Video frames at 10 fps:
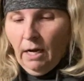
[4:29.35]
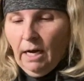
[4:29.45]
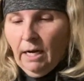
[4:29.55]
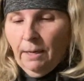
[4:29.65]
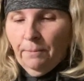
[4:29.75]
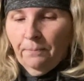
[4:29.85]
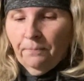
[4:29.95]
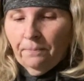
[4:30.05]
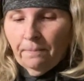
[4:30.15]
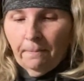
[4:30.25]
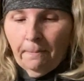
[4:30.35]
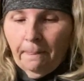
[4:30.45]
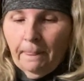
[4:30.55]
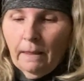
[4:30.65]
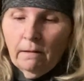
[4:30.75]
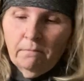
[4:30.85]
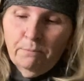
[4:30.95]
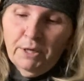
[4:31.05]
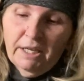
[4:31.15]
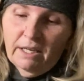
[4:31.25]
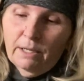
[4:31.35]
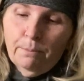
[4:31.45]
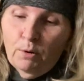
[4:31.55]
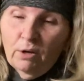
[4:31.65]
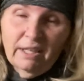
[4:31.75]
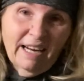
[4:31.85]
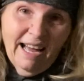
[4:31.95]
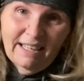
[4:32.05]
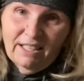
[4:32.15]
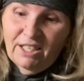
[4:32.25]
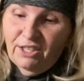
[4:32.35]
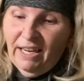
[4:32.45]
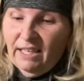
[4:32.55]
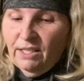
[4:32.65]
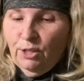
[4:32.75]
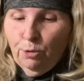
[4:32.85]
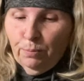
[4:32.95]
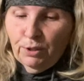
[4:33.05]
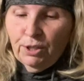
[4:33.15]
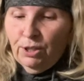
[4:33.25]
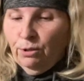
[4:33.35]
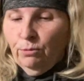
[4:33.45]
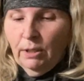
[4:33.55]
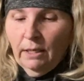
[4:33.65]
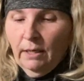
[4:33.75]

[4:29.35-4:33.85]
Put it in a bowl and add it to your next soup or stew,